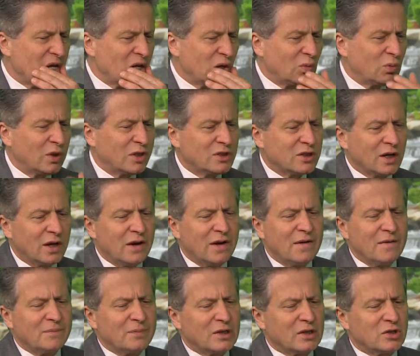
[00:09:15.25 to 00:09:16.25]
in which
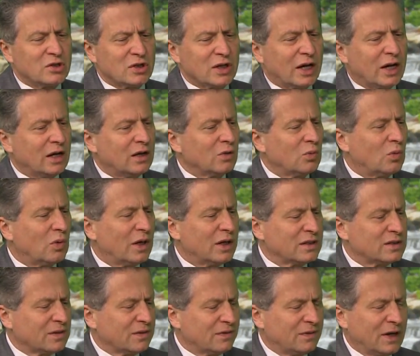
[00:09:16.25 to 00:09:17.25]
the child
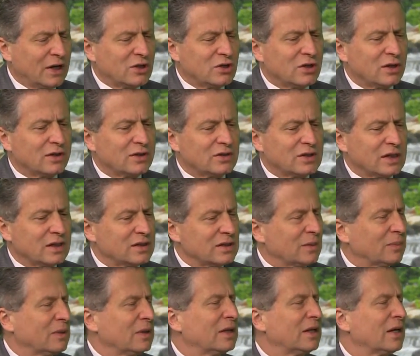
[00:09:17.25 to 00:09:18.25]
wants affection, says
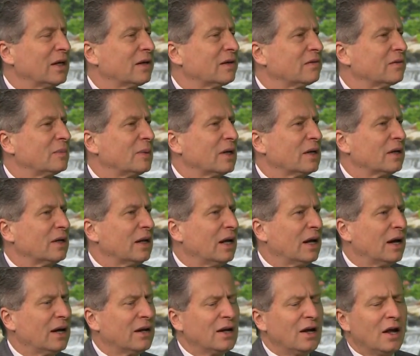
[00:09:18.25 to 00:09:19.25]
something negative about
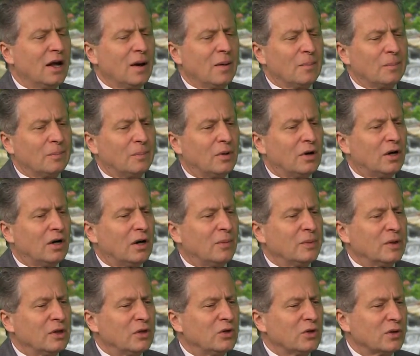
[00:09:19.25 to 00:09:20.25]
dad,
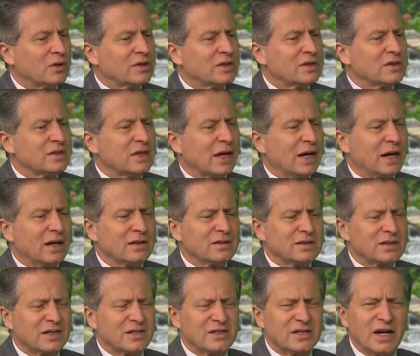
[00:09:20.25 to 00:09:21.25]
mom endorses that
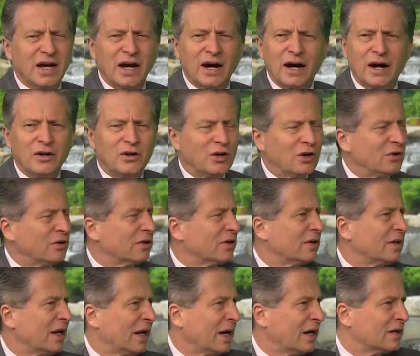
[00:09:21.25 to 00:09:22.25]
and says, yeah, I know your
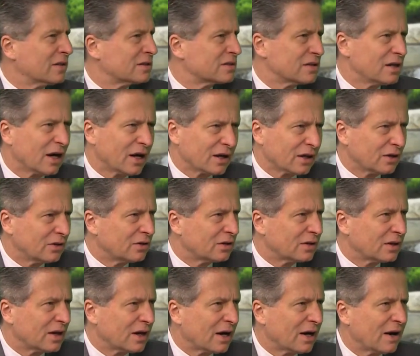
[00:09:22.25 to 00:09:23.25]
dad's not a
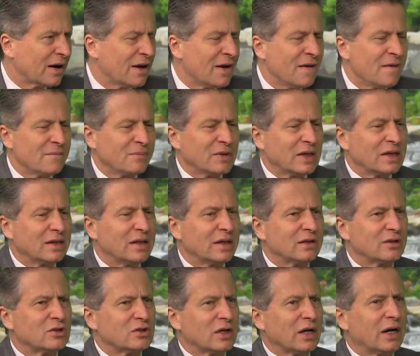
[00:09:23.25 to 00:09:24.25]
good guy. And
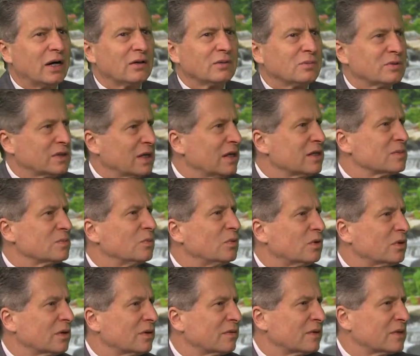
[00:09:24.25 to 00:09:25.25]
then the child says
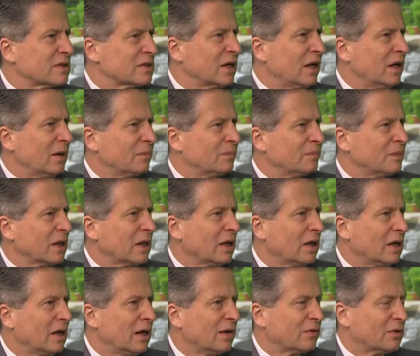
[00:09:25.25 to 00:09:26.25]
more of the same.
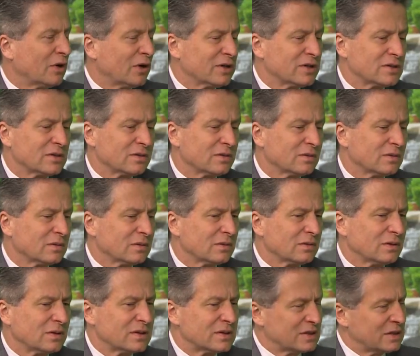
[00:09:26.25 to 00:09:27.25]
Of course,
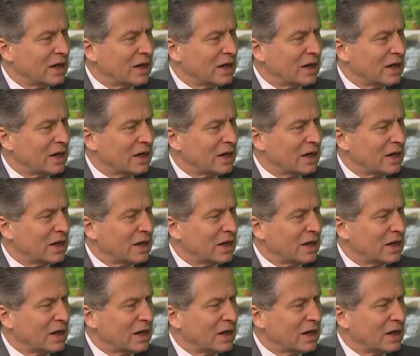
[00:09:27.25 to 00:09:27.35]
the